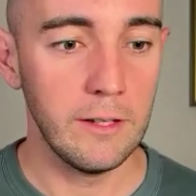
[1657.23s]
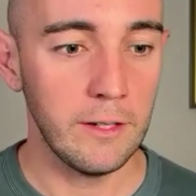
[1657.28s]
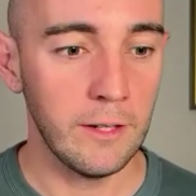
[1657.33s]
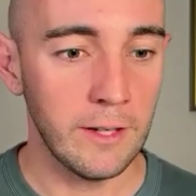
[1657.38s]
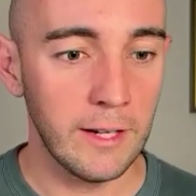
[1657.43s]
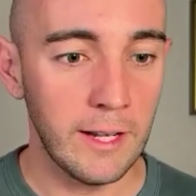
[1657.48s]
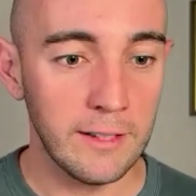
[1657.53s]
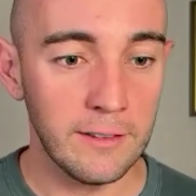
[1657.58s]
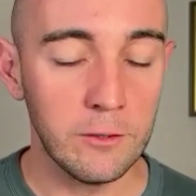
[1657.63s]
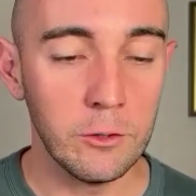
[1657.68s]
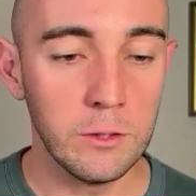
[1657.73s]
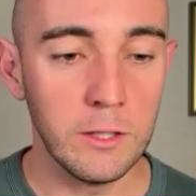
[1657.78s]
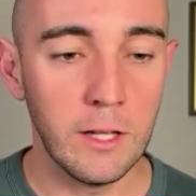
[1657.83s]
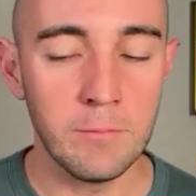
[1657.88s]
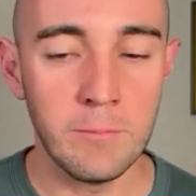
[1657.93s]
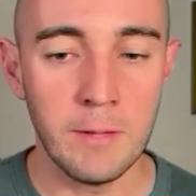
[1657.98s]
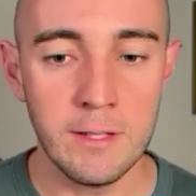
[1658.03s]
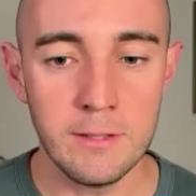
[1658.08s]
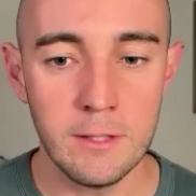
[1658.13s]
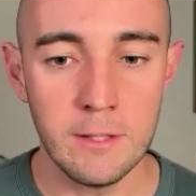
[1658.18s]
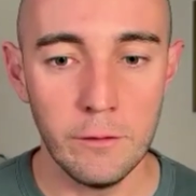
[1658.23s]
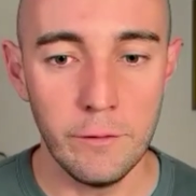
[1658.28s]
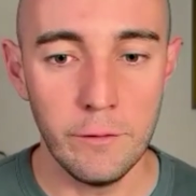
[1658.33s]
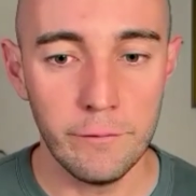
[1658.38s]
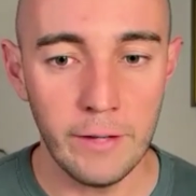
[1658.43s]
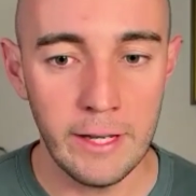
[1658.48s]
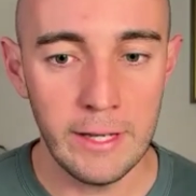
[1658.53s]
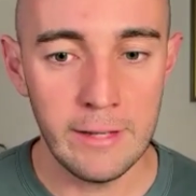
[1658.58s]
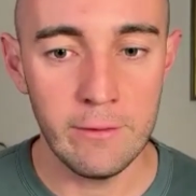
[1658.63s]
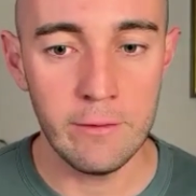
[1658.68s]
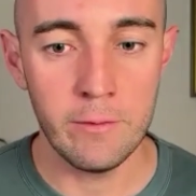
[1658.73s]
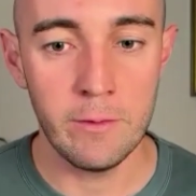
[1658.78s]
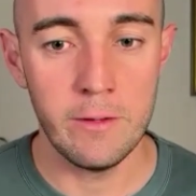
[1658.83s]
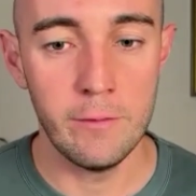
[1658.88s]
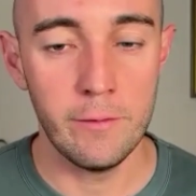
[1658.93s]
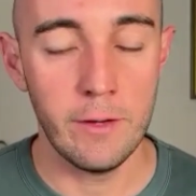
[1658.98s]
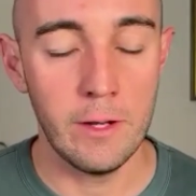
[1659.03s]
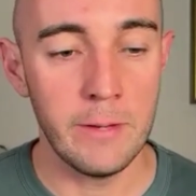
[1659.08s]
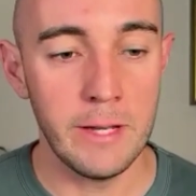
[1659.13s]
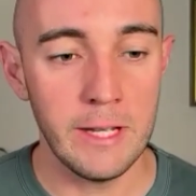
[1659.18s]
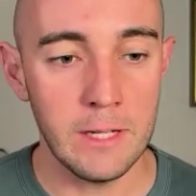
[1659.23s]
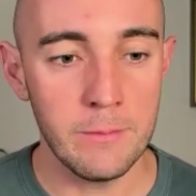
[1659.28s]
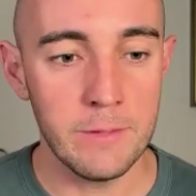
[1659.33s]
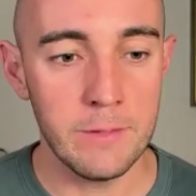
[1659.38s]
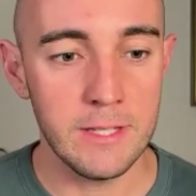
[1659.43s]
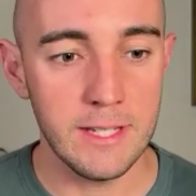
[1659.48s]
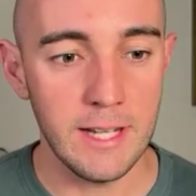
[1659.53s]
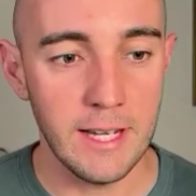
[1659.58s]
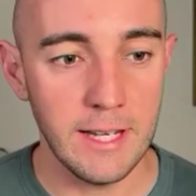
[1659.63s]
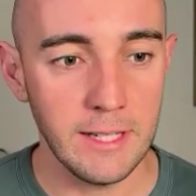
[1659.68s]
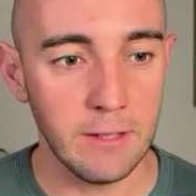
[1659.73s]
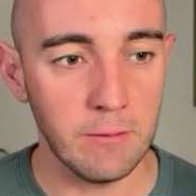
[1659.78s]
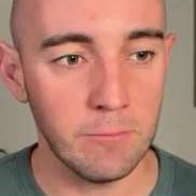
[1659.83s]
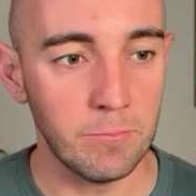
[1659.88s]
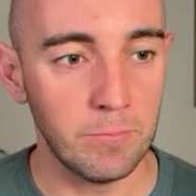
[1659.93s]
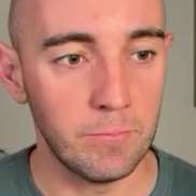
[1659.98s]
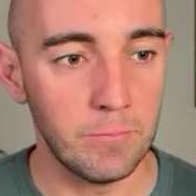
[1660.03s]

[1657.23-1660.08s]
Can I still love myself if I make a mistake?